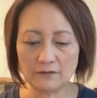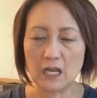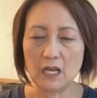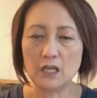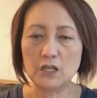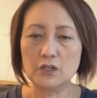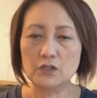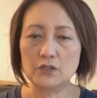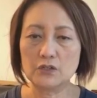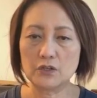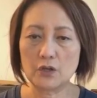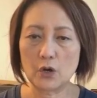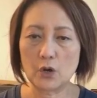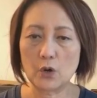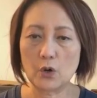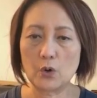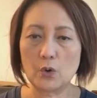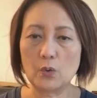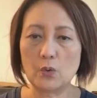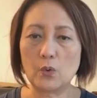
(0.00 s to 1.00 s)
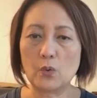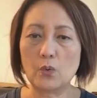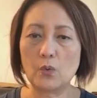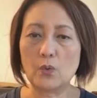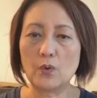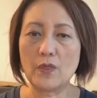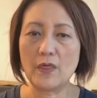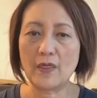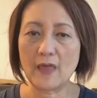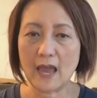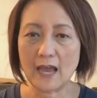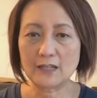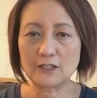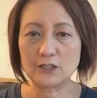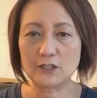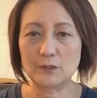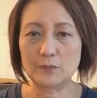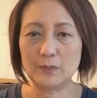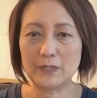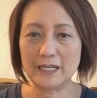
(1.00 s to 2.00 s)
So that
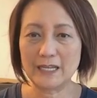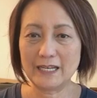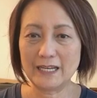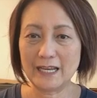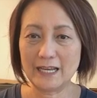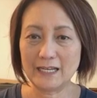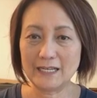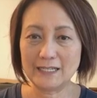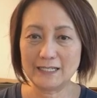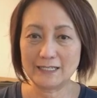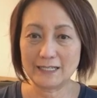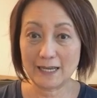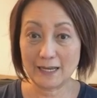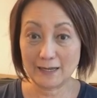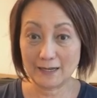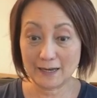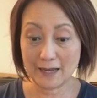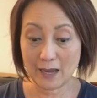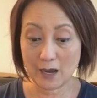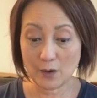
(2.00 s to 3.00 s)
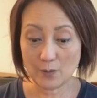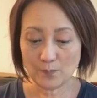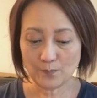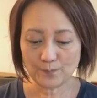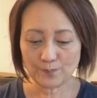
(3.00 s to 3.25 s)
should be in any day now.